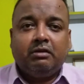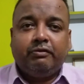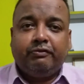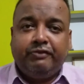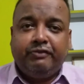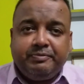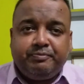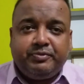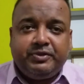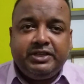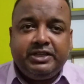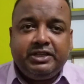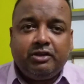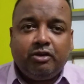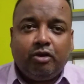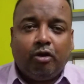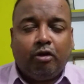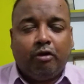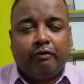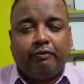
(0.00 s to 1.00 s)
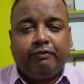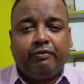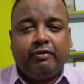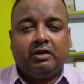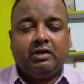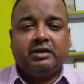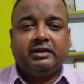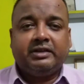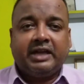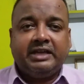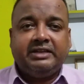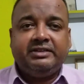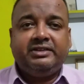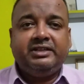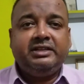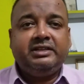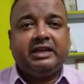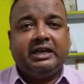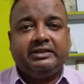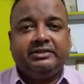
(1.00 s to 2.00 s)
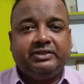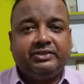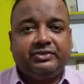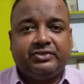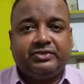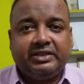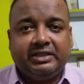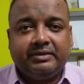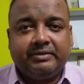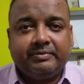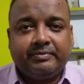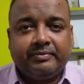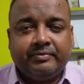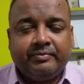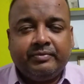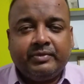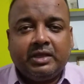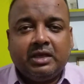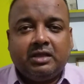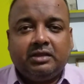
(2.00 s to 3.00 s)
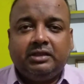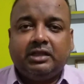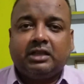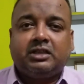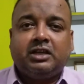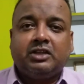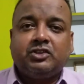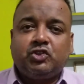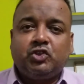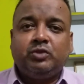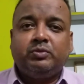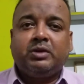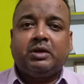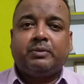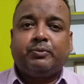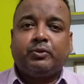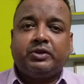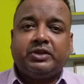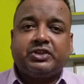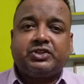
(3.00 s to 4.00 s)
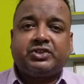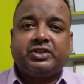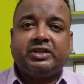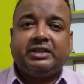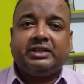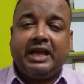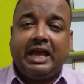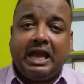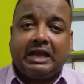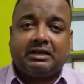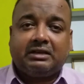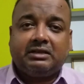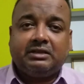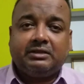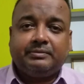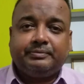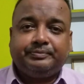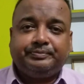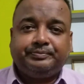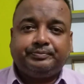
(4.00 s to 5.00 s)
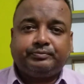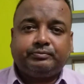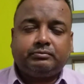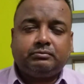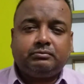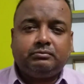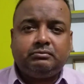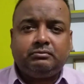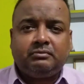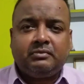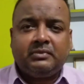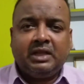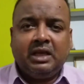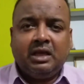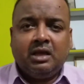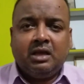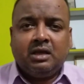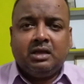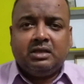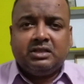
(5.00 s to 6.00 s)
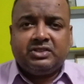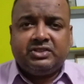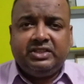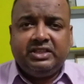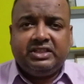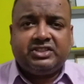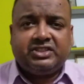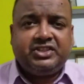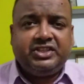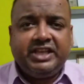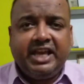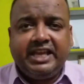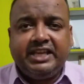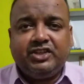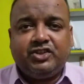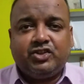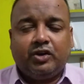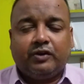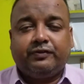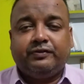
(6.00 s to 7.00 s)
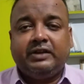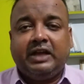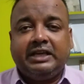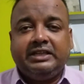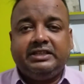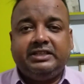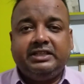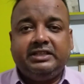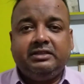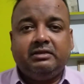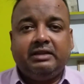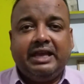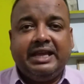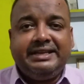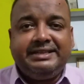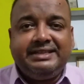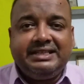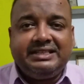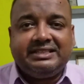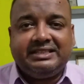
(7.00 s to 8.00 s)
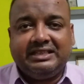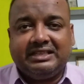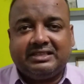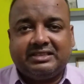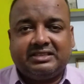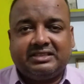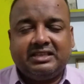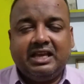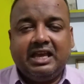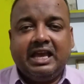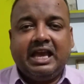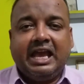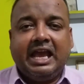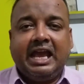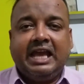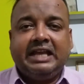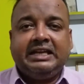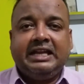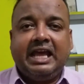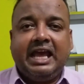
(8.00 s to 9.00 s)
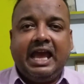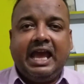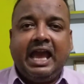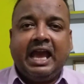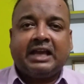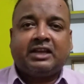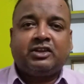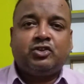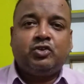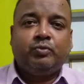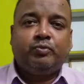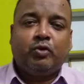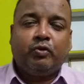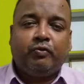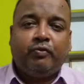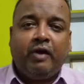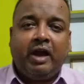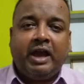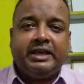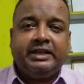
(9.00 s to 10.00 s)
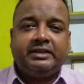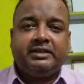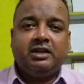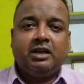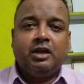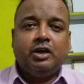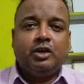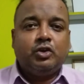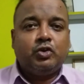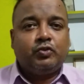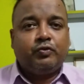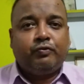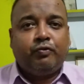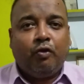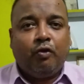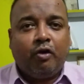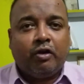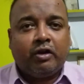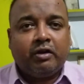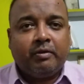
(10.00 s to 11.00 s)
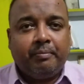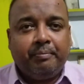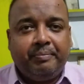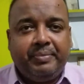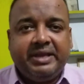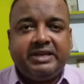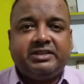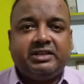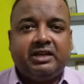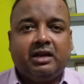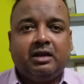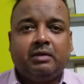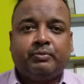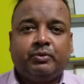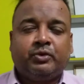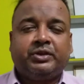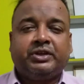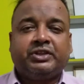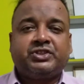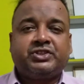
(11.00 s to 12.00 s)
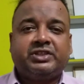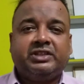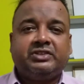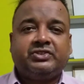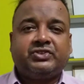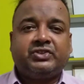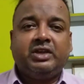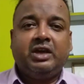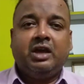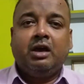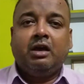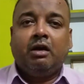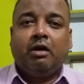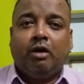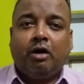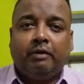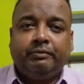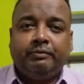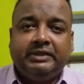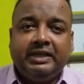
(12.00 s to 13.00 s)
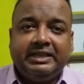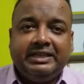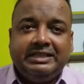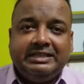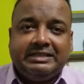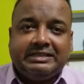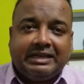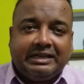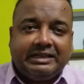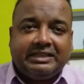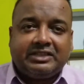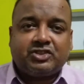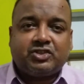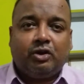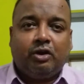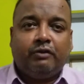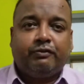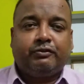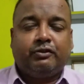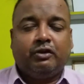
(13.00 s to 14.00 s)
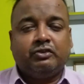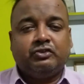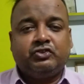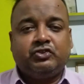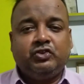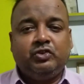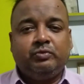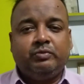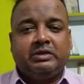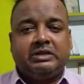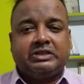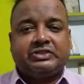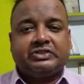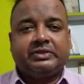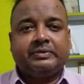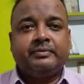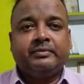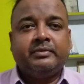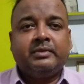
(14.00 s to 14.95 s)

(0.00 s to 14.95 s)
50 of 1993, the Consumer Protection Act 68 of 1986, an act to provide for better protections of the interest of consumers,